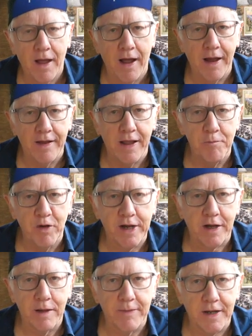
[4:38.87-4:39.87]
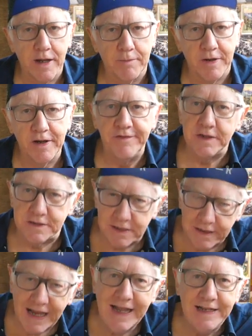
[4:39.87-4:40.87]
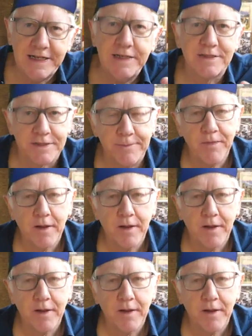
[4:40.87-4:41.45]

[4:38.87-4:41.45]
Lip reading: and then we're coming up. And if it's the ladies